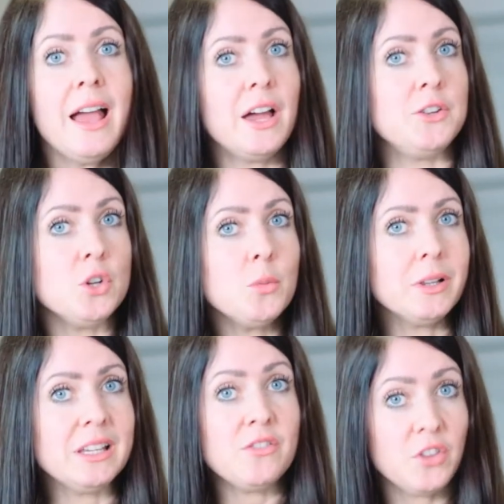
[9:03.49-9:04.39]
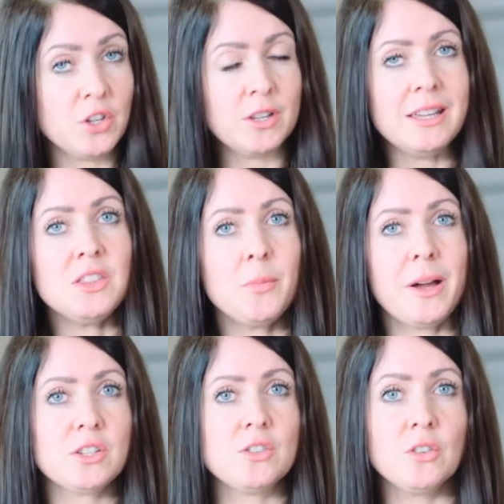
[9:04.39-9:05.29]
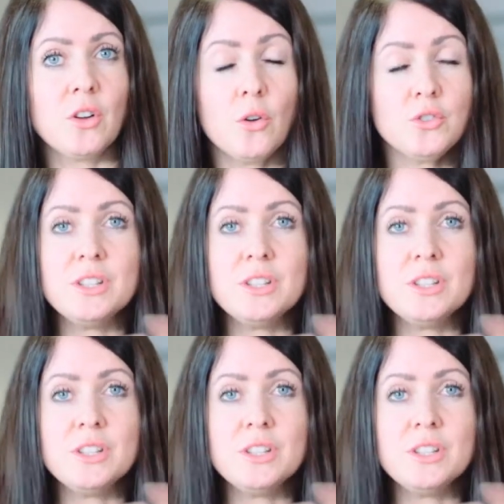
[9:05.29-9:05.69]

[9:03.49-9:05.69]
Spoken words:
I do believe that you need the passion and the goals.